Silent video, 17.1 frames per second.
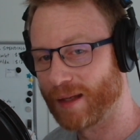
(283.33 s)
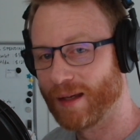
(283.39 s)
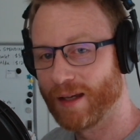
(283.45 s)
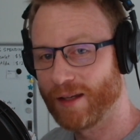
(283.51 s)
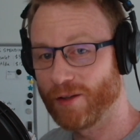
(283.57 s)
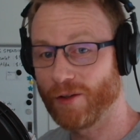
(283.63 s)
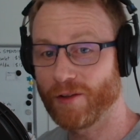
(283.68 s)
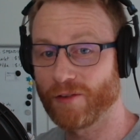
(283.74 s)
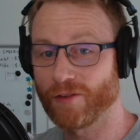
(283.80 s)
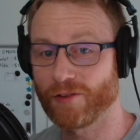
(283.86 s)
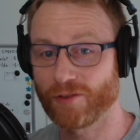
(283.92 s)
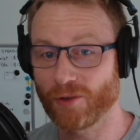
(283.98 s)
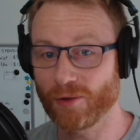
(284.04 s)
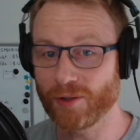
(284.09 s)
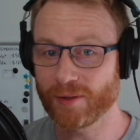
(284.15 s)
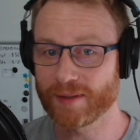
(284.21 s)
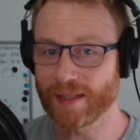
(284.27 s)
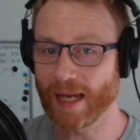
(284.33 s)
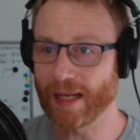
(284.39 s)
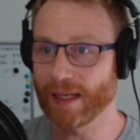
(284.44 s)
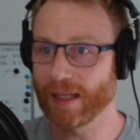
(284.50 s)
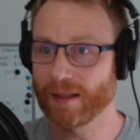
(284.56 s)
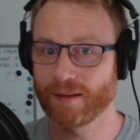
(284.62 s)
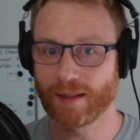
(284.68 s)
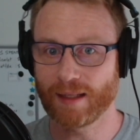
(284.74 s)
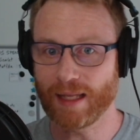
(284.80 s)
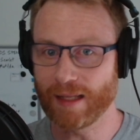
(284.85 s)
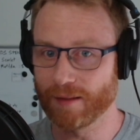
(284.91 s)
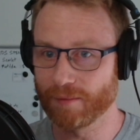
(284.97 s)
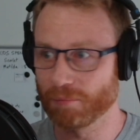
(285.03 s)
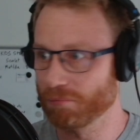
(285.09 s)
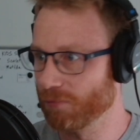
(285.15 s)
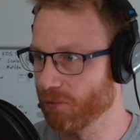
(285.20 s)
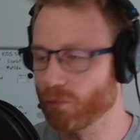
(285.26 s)
You can store your data
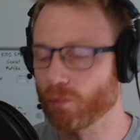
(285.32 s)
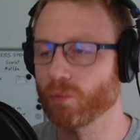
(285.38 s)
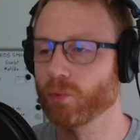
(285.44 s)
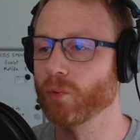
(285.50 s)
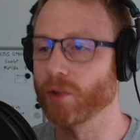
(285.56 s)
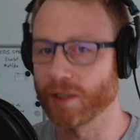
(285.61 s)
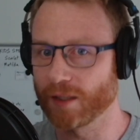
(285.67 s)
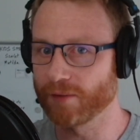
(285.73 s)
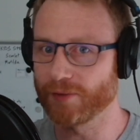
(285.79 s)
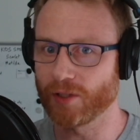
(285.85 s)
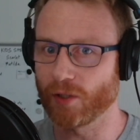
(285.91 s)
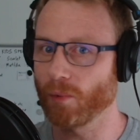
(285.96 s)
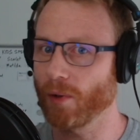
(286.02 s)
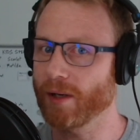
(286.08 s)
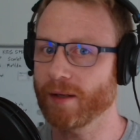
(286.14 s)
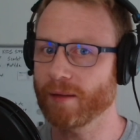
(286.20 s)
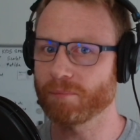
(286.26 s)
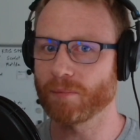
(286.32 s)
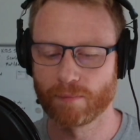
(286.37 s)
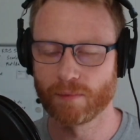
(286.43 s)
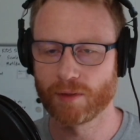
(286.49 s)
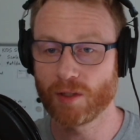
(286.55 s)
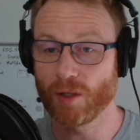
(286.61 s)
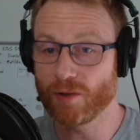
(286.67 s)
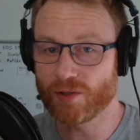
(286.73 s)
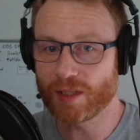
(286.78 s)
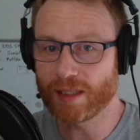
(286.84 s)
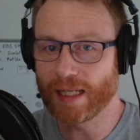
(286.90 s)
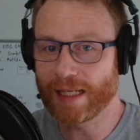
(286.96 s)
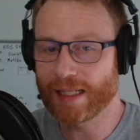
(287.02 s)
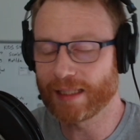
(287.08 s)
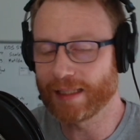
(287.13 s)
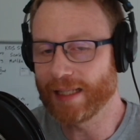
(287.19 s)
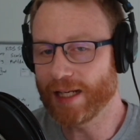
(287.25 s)
in wherever you want it, usually a
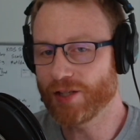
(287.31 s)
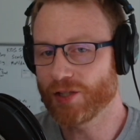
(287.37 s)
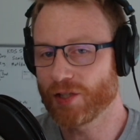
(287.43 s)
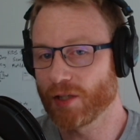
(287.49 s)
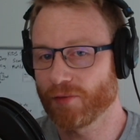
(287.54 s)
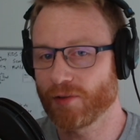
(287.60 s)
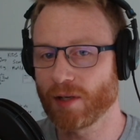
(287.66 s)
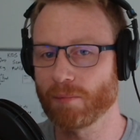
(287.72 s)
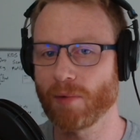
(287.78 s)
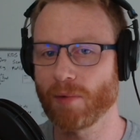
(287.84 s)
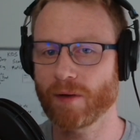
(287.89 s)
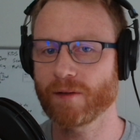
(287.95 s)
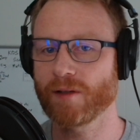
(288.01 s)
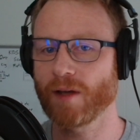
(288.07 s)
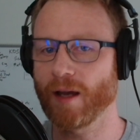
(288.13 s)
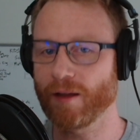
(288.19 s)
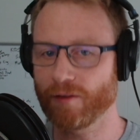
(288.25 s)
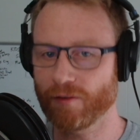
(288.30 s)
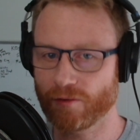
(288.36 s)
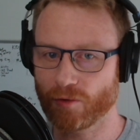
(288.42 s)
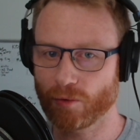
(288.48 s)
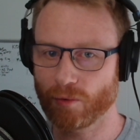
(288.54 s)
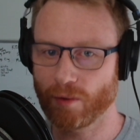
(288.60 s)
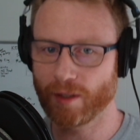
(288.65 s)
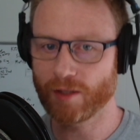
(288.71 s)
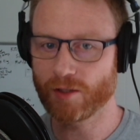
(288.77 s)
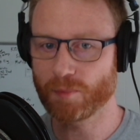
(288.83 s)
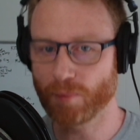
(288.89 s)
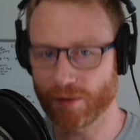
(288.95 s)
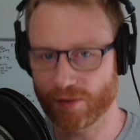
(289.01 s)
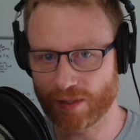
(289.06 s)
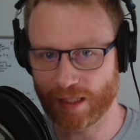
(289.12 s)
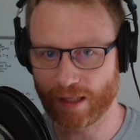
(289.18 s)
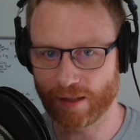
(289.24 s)
collection of commoditized storage
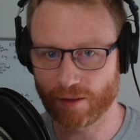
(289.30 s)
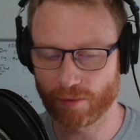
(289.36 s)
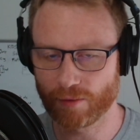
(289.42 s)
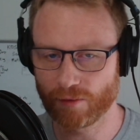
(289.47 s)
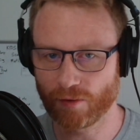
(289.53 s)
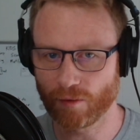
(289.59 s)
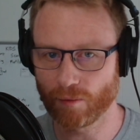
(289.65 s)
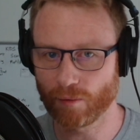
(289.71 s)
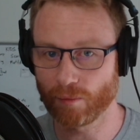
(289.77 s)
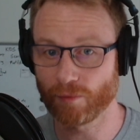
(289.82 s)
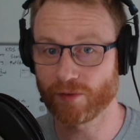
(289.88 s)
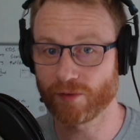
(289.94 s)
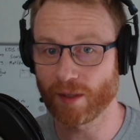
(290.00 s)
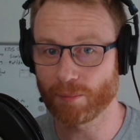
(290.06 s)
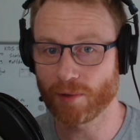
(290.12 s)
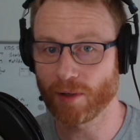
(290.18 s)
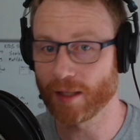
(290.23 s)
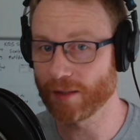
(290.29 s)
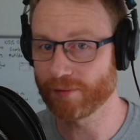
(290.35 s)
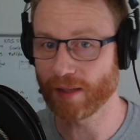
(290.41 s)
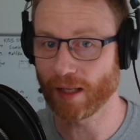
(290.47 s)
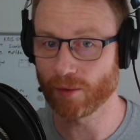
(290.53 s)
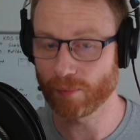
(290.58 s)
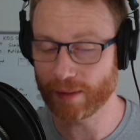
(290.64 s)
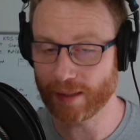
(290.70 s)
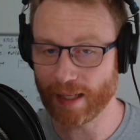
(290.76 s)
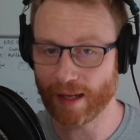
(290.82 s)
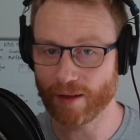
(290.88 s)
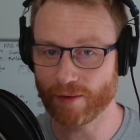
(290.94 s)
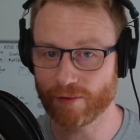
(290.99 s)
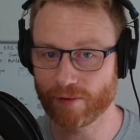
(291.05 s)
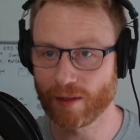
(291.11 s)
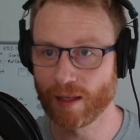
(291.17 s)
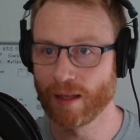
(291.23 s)
put together into some kind of data
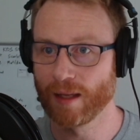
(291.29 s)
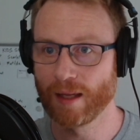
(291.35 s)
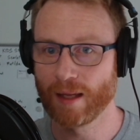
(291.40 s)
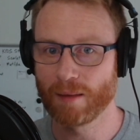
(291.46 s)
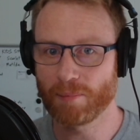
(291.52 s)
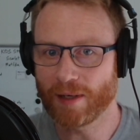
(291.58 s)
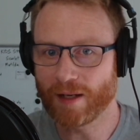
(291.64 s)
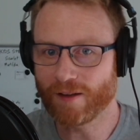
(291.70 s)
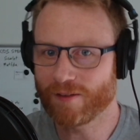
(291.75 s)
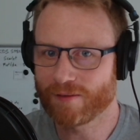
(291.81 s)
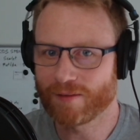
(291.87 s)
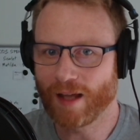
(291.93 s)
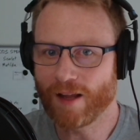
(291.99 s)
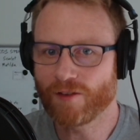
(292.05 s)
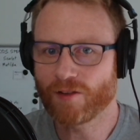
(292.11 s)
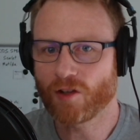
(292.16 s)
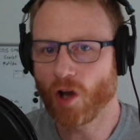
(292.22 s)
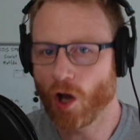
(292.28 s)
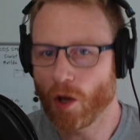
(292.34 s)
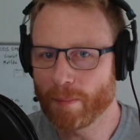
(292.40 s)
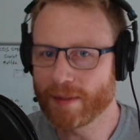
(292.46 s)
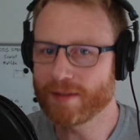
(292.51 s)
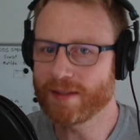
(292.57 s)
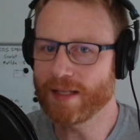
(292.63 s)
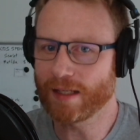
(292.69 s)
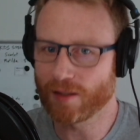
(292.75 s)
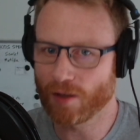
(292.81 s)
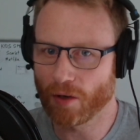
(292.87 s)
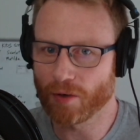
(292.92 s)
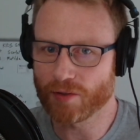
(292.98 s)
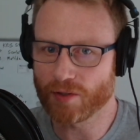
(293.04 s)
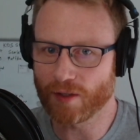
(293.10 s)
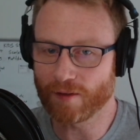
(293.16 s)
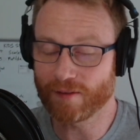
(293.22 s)
warehouse, but it's common
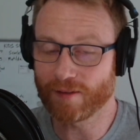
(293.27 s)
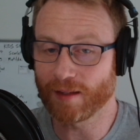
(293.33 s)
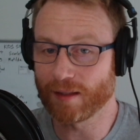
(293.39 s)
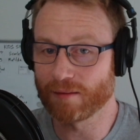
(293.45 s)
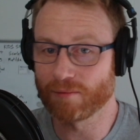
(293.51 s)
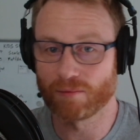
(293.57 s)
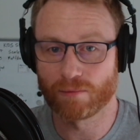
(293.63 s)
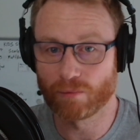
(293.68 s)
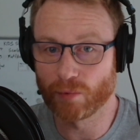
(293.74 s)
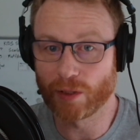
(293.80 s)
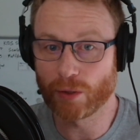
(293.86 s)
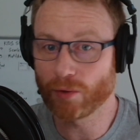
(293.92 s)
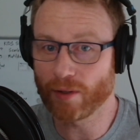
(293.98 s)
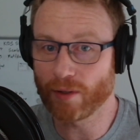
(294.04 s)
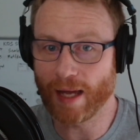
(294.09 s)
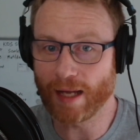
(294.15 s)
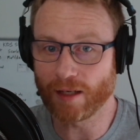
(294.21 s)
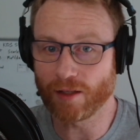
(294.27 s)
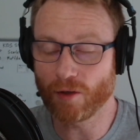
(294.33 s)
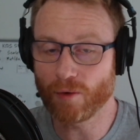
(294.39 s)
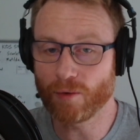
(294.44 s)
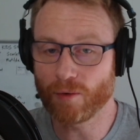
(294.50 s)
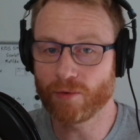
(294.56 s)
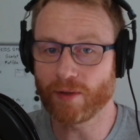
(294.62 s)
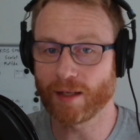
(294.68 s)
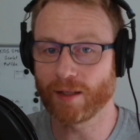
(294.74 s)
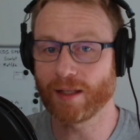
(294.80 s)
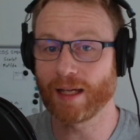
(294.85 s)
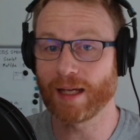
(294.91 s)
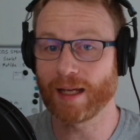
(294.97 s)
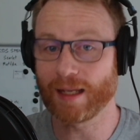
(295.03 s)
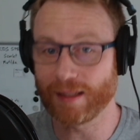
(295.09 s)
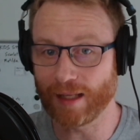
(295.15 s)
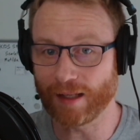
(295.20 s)
technologies that we all know how to use and
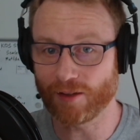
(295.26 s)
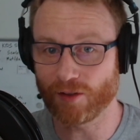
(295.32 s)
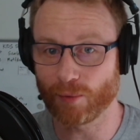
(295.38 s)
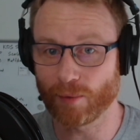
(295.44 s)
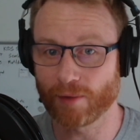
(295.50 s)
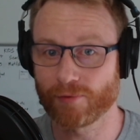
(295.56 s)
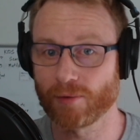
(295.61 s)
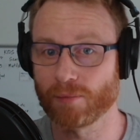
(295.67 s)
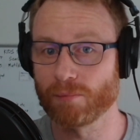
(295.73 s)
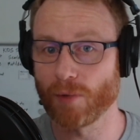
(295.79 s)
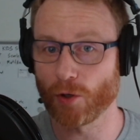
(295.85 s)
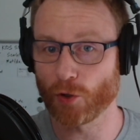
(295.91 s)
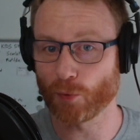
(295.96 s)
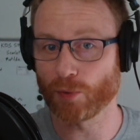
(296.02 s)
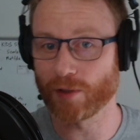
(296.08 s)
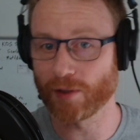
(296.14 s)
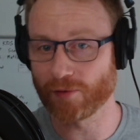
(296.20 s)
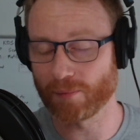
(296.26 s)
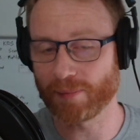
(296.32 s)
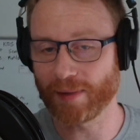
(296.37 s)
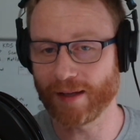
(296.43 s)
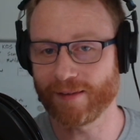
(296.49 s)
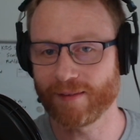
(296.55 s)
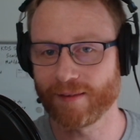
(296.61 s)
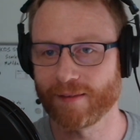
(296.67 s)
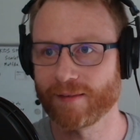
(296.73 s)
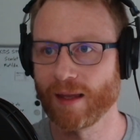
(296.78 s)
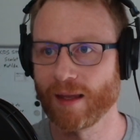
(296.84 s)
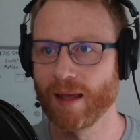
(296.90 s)
can connect to it from multiple different places.